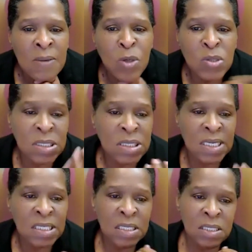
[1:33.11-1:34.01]
Moses
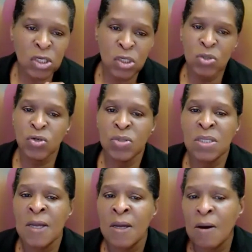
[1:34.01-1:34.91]
said to the
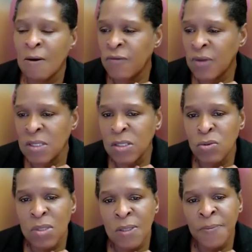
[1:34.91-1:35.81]
children of
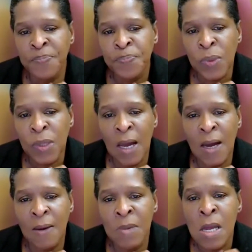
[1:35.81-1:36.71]
Israel,
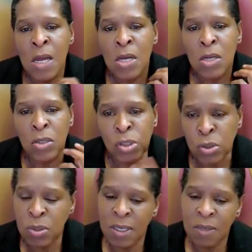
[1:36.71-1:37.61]
um,
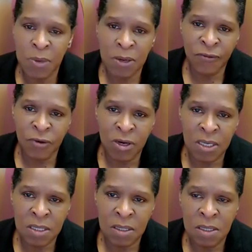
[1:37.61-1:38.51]
do not be
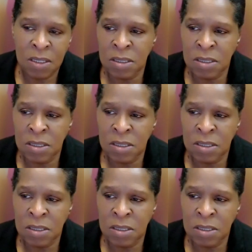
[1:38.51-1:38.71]
afraid.